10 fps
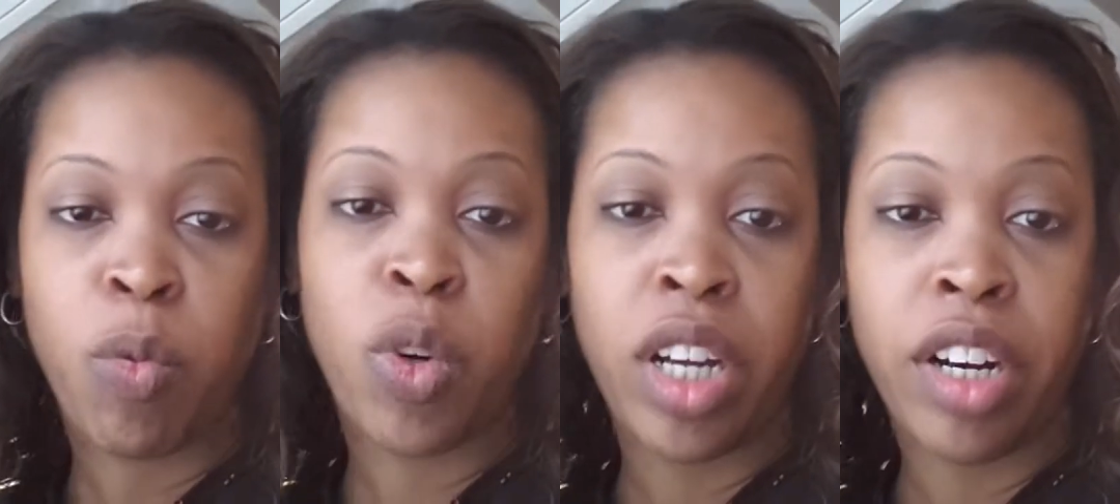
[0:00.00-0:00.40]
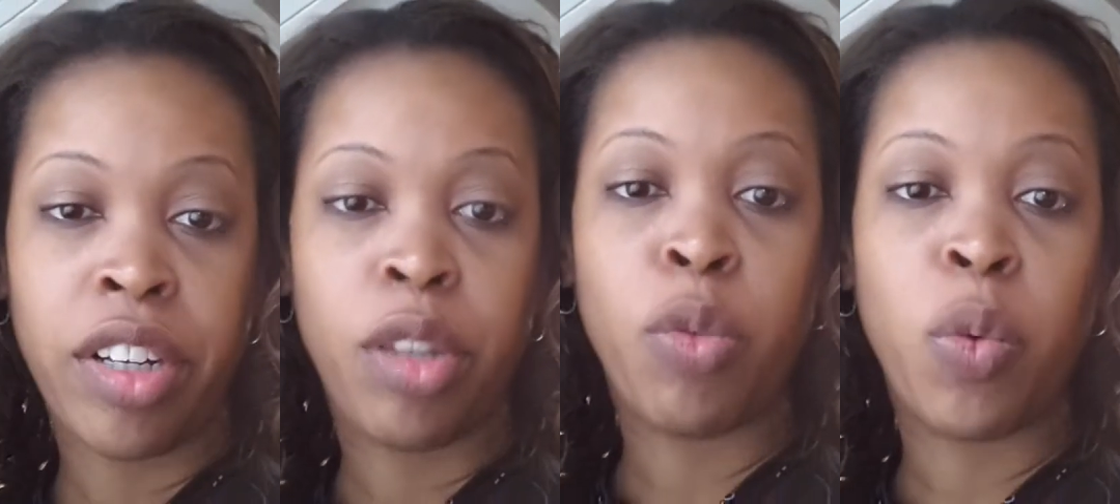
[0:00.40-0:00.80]
What are
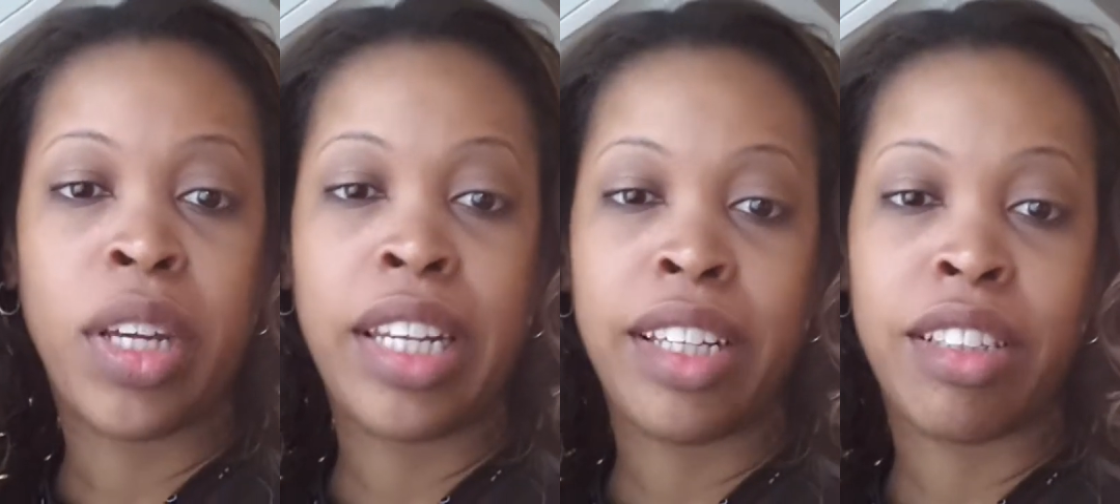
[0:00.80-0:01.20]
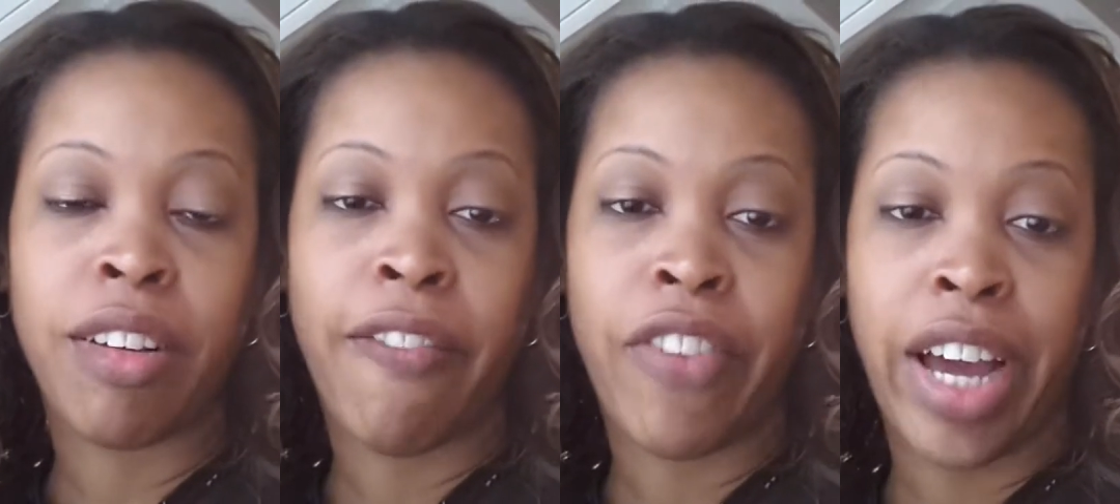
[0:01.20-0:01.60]
you willing
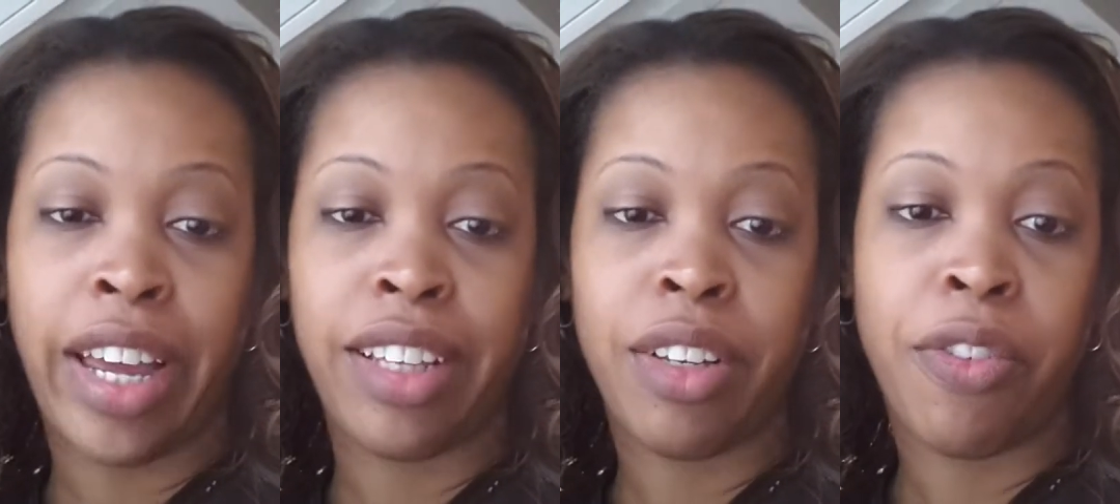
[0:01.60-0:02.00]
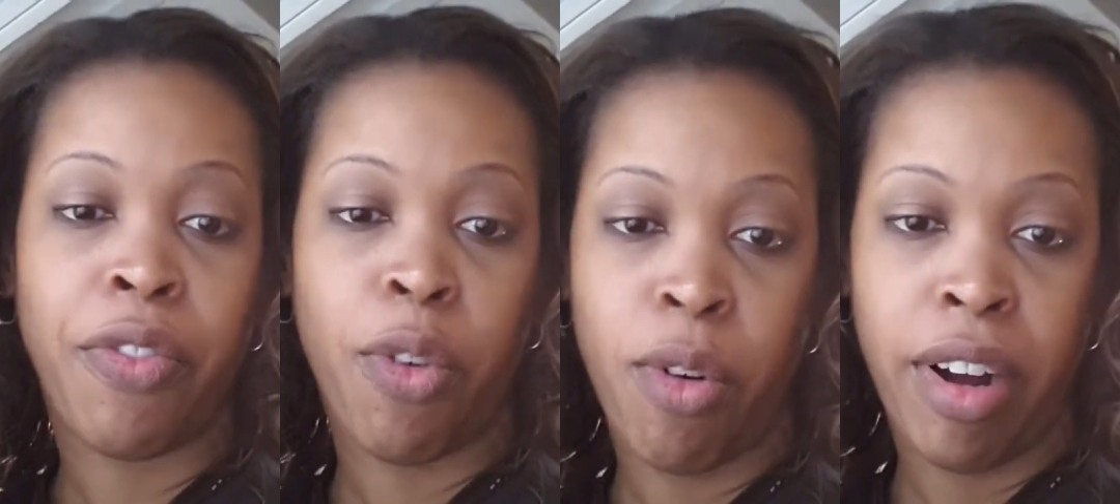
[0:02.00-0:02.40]
to fight
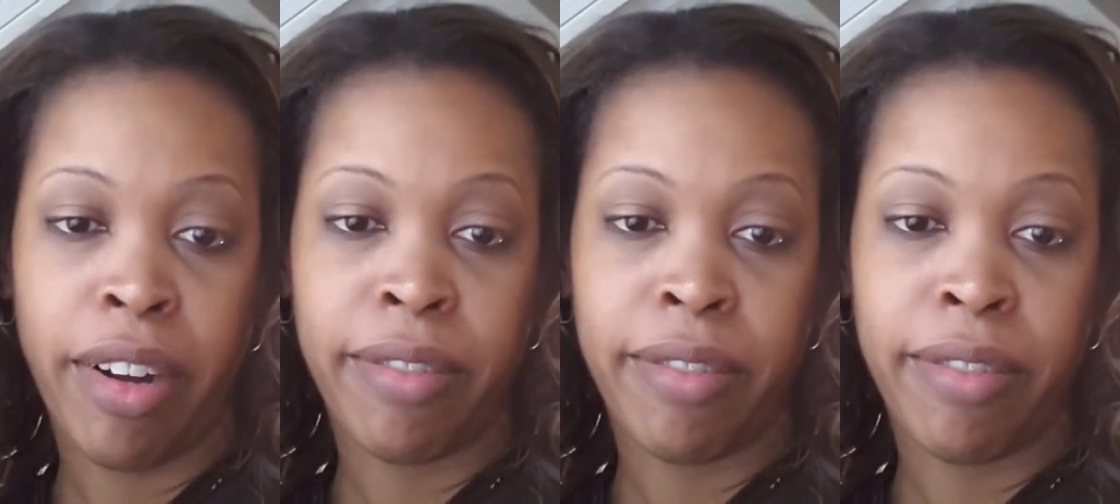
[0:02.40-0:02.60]
for?